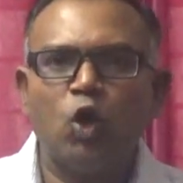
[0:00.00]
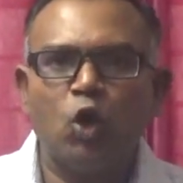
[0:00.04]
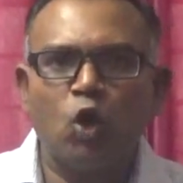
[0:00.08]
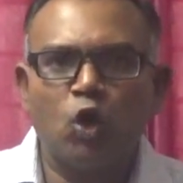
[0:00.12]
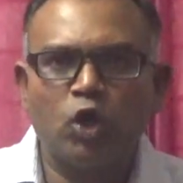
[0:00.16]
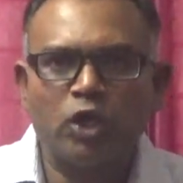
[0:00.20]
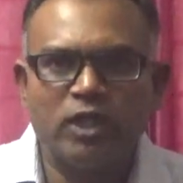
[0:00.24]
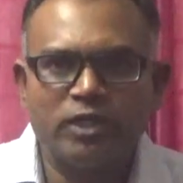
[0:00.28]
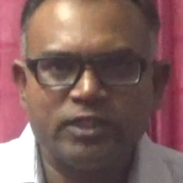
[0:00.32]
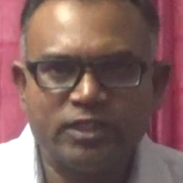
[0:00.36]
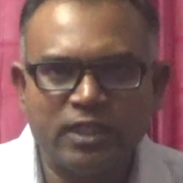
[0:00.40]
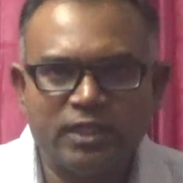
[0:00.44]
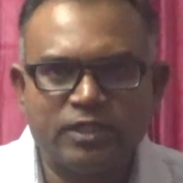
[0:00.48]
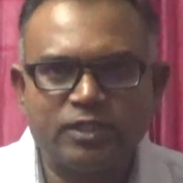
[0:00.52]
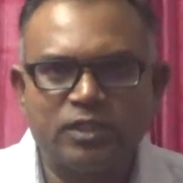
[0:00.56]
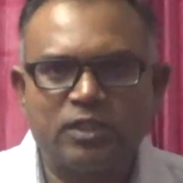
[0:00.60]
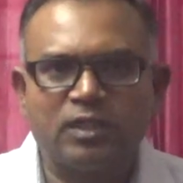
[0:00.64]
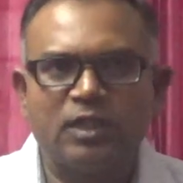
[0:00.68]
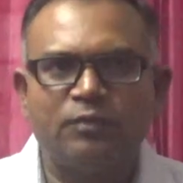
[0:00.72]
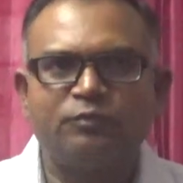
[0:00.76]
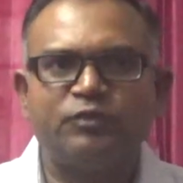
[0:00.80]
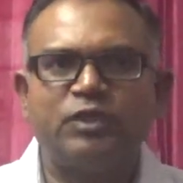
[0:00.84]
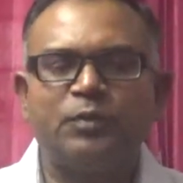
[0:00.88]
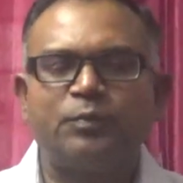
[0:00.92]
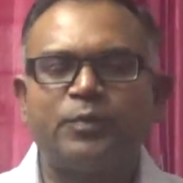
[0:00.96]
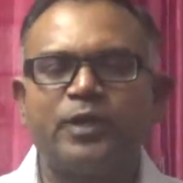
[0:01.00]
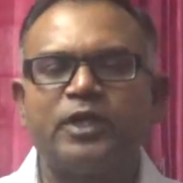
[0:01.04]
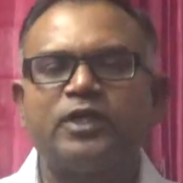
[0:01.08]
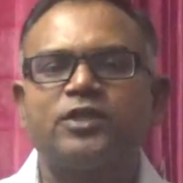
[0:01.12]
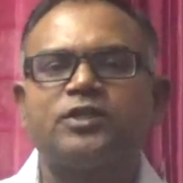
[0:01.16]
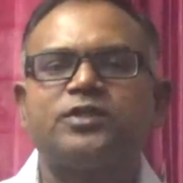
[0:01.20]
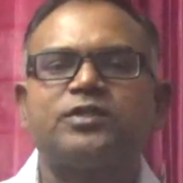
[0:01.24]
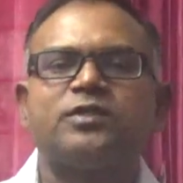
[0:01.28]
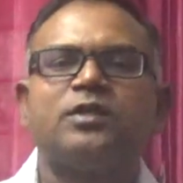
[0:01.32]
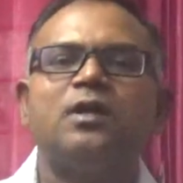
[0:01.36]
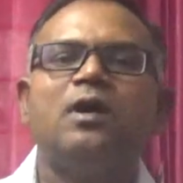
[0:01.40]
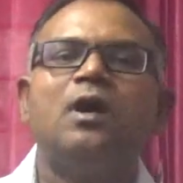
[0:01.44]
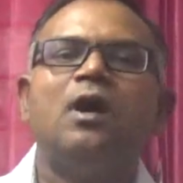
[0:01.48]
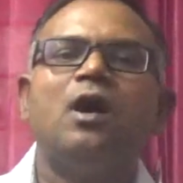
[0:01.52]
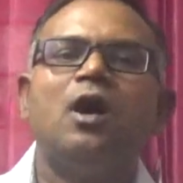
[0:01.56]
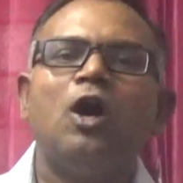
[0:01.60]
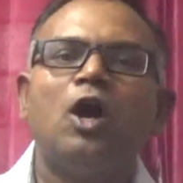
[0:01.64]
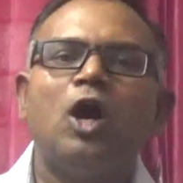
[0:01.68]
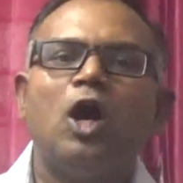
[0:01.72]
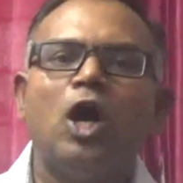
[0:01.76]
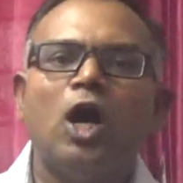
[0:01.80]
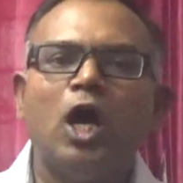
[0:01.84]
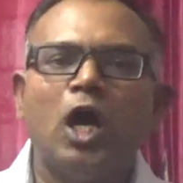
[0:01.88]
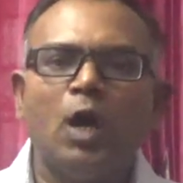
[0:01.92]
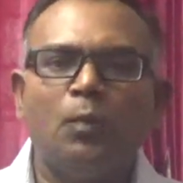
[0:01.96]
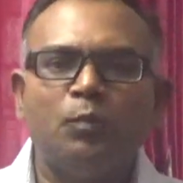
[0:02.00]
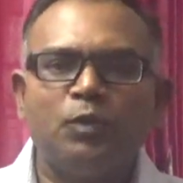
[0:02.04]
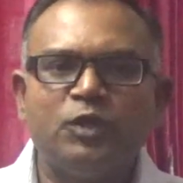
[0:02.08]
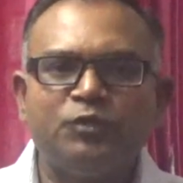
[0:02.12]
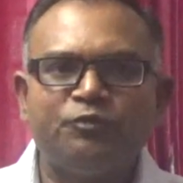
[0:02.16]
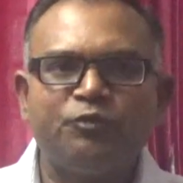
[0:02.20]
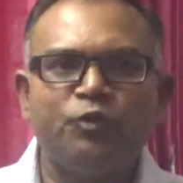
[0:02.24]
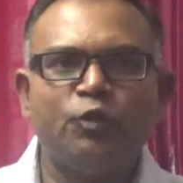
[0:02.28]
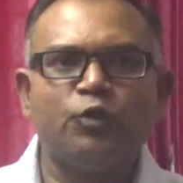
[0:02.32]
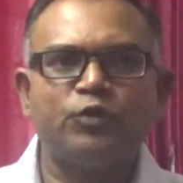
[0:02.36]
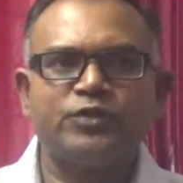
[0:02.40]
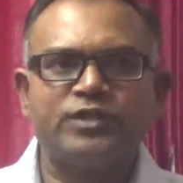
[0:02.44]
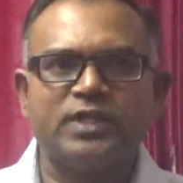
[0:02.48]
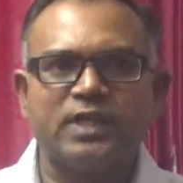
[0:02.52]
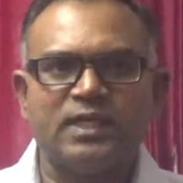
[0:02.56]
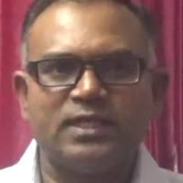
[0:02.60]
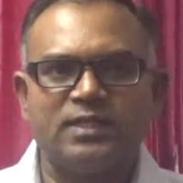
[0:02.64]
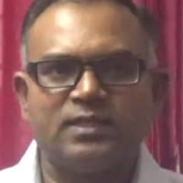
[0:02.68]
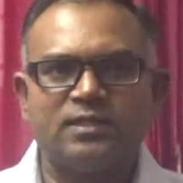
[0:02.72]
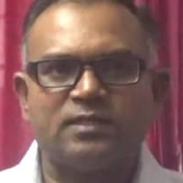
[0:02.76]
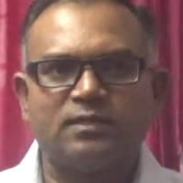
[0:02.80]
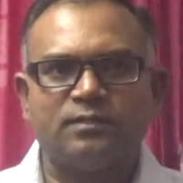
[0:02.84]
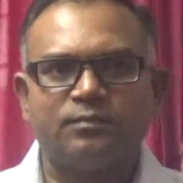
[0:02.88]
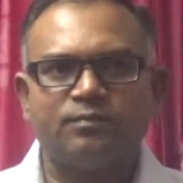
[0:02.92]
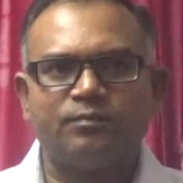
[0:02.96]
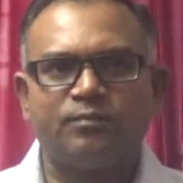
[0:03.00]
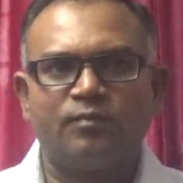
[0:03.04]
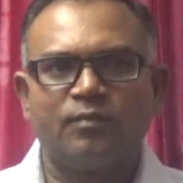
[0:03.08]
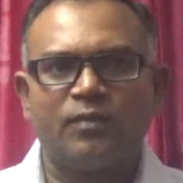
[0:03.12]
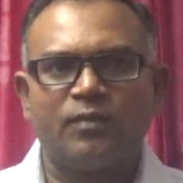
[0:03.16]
organization of the British armed forces,